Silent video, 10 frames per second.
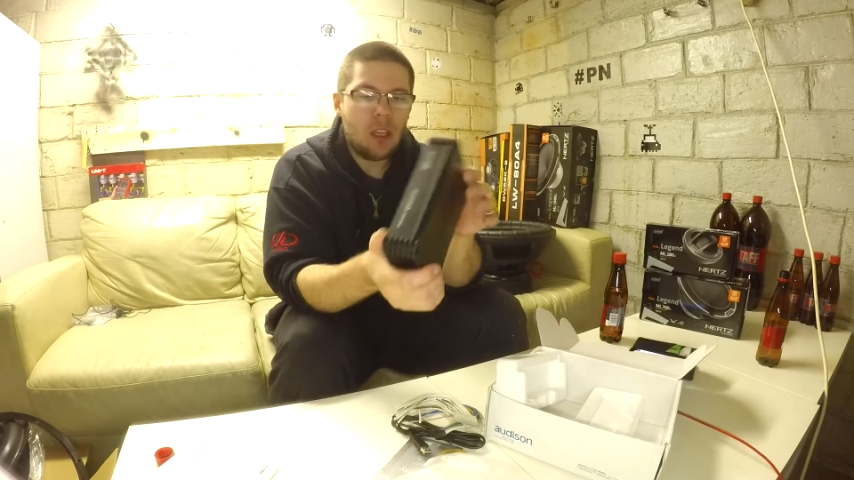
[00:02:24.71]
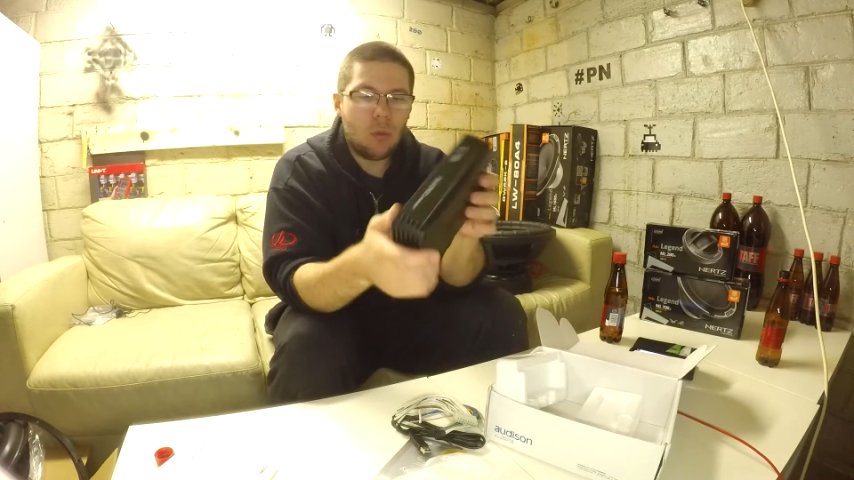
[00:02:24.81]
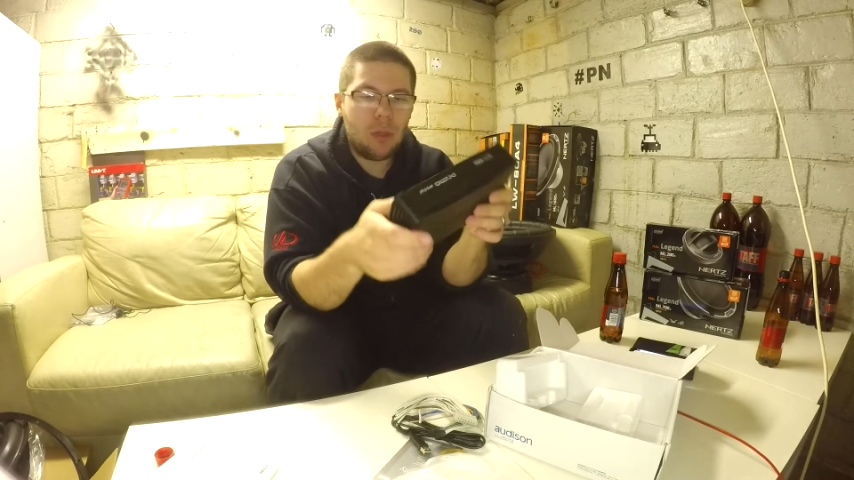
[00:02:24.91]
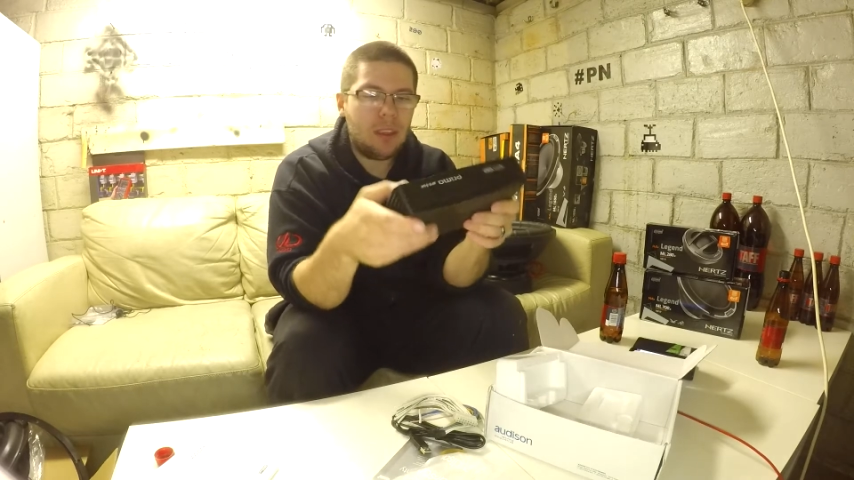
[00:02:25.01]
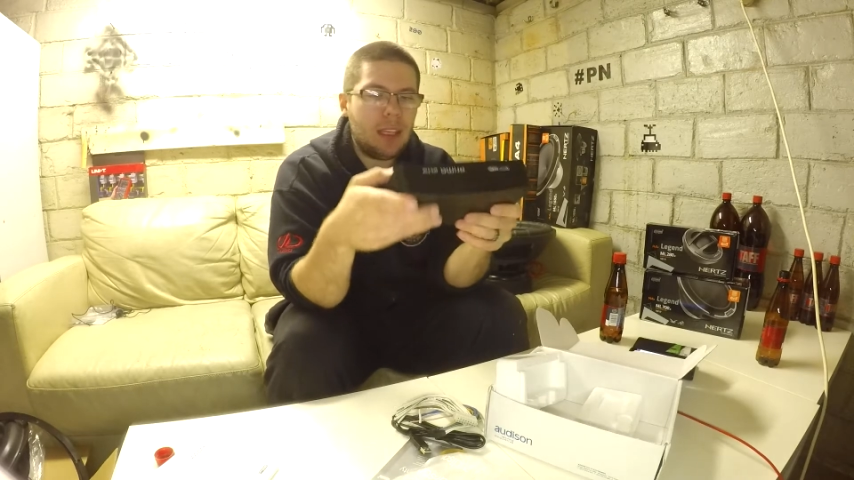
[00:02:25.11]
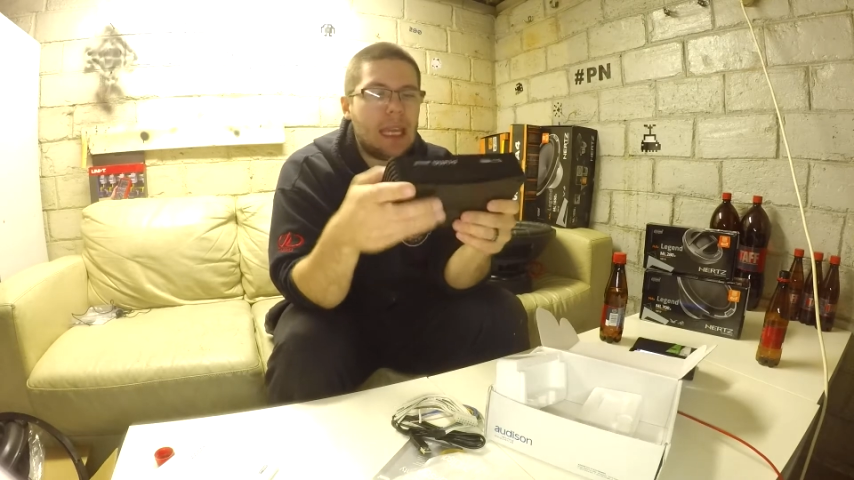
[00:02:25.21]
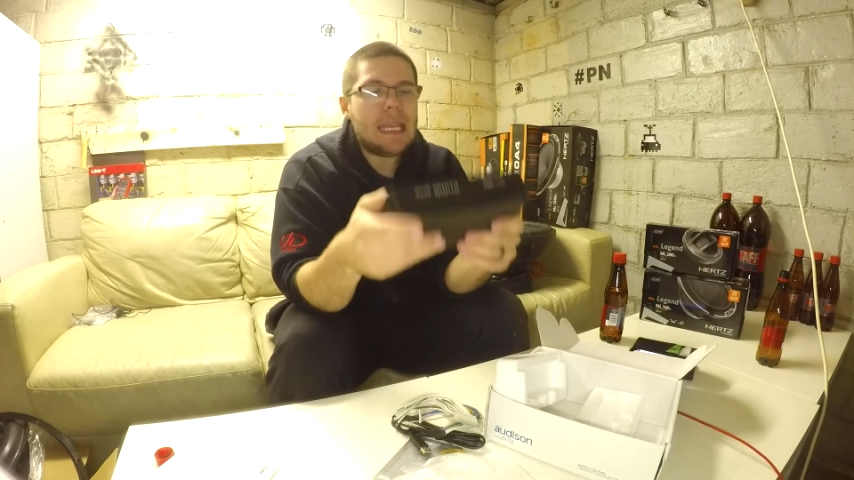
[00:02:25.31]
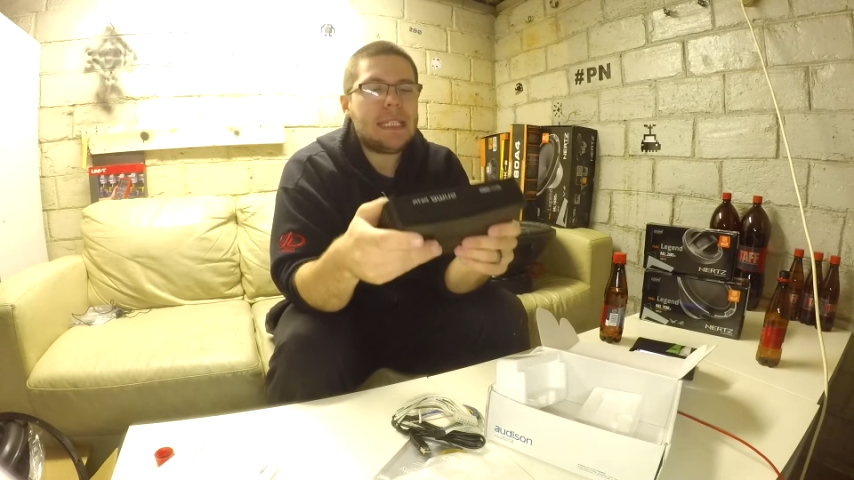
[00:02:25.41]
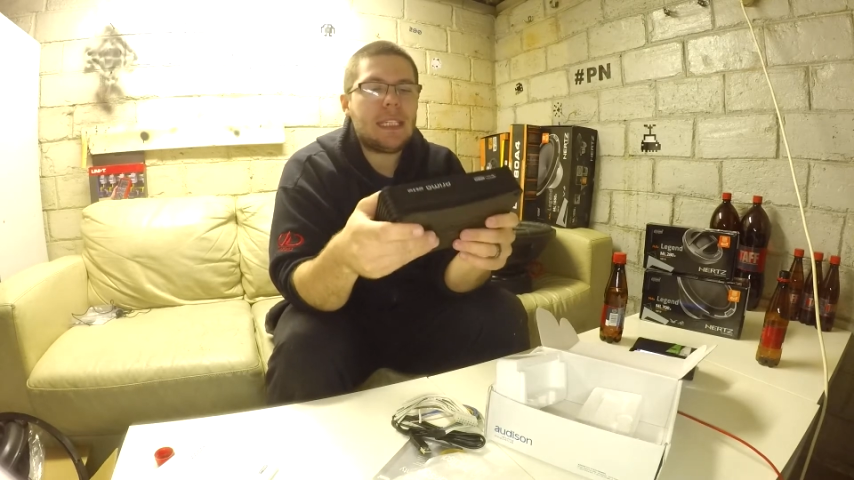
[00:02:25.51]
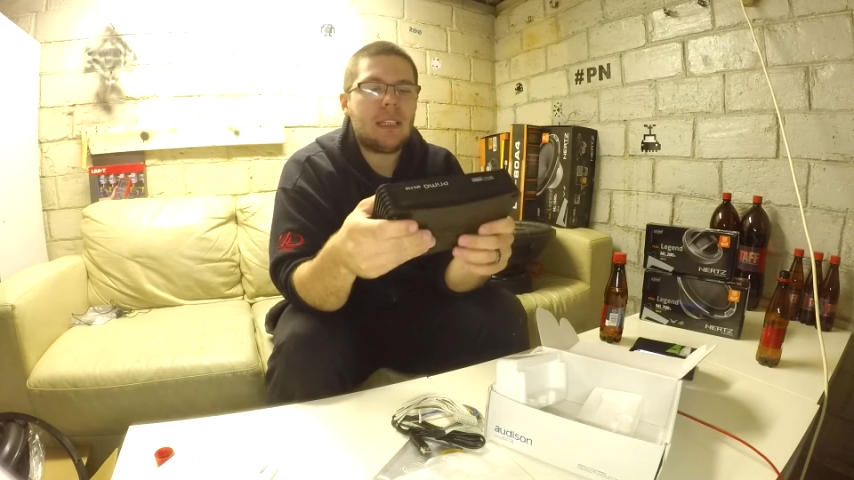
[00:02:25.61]
With the
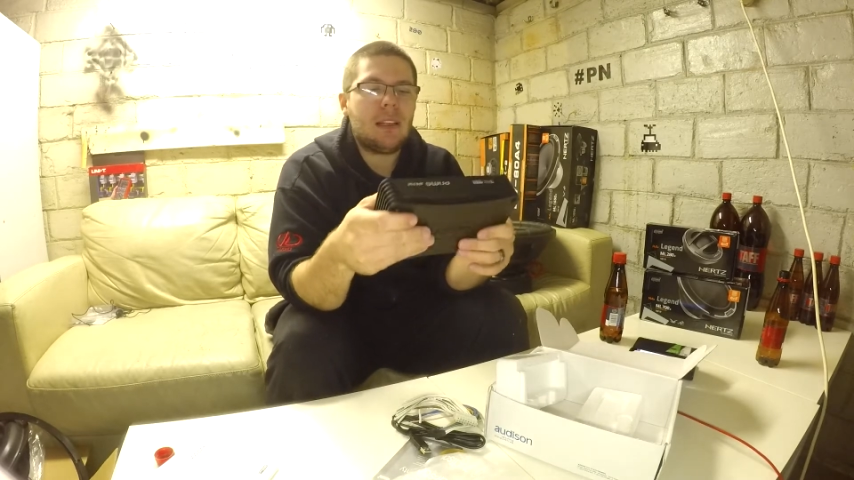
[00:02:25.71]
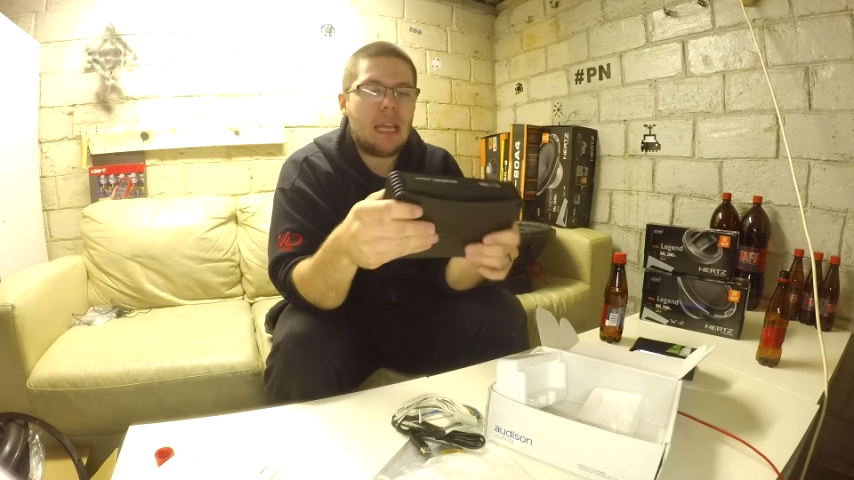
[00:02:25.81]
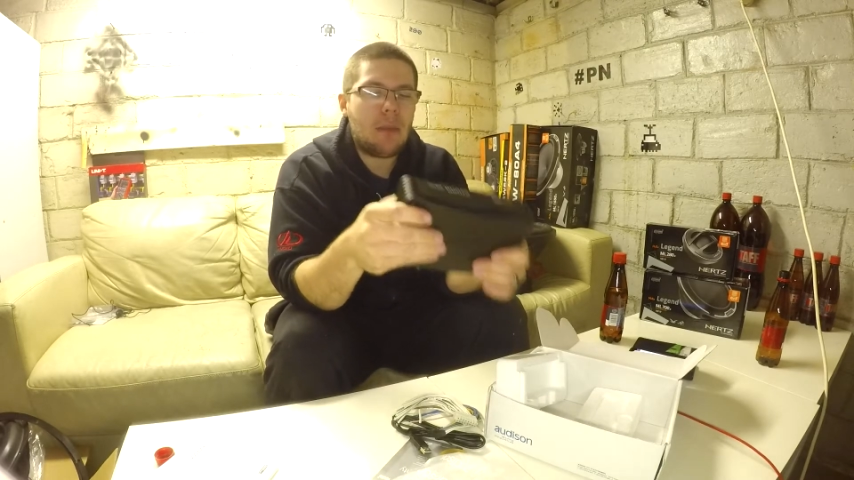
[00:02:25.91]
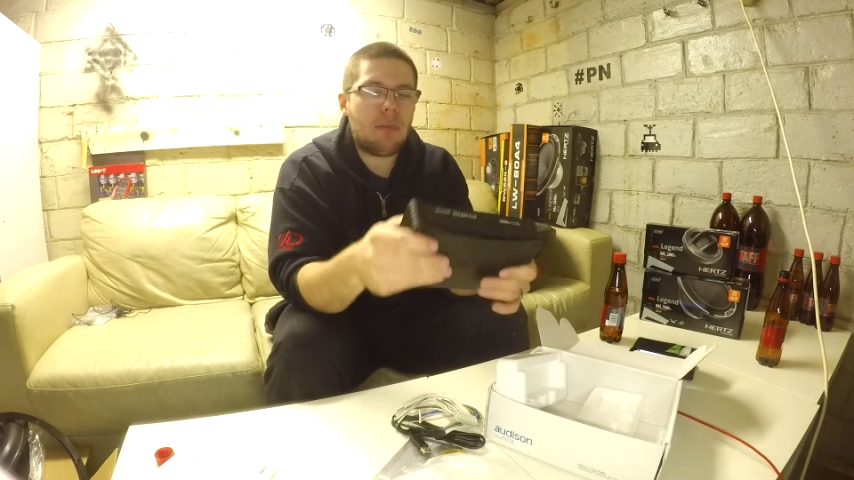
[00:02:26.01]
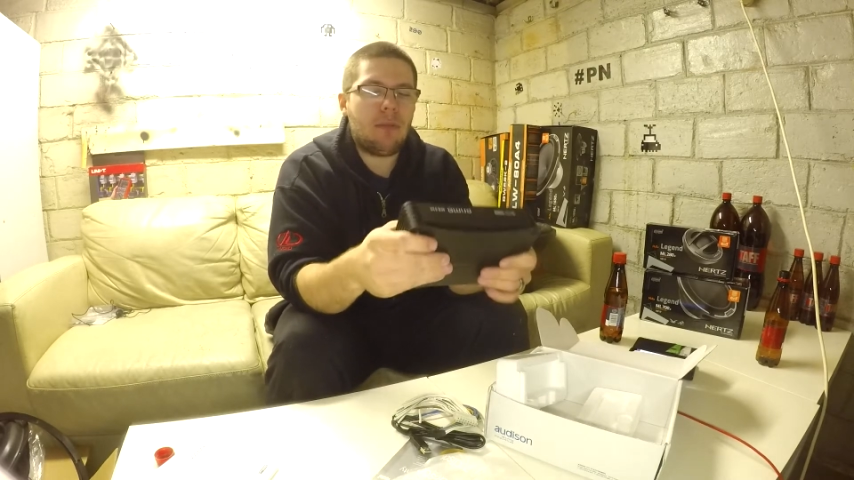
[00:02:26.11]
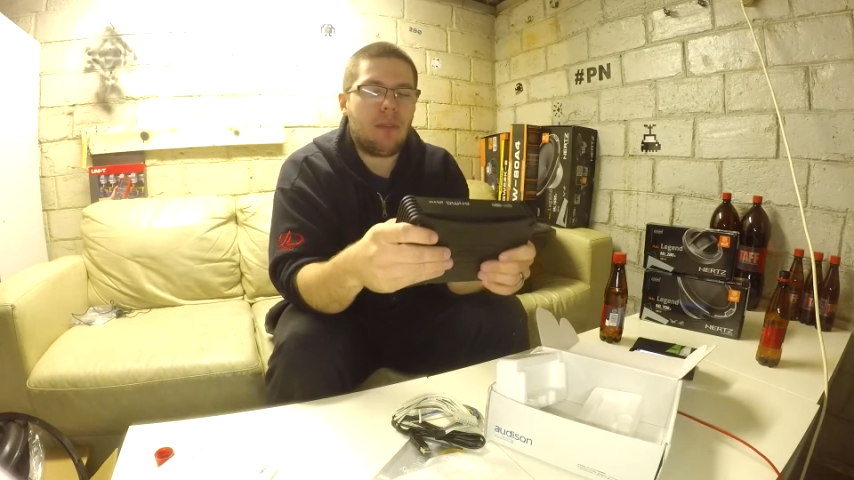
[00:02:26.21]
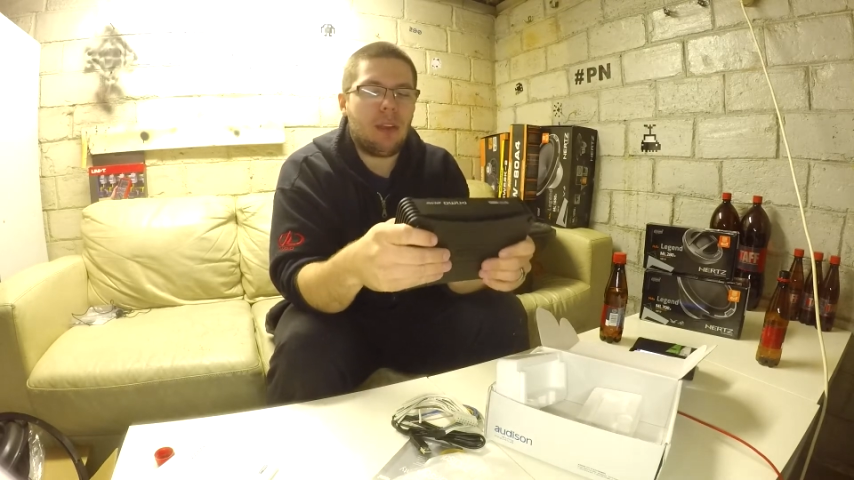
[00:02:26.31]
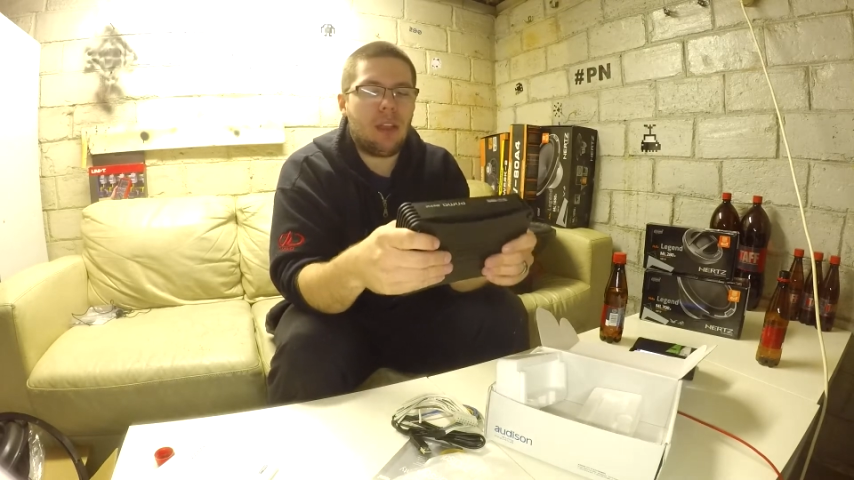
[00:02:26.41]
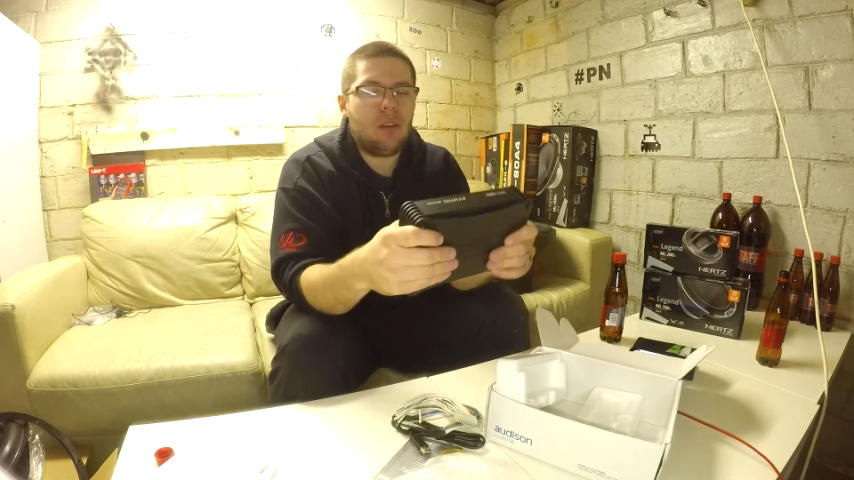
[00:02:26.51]
8 channel amplifier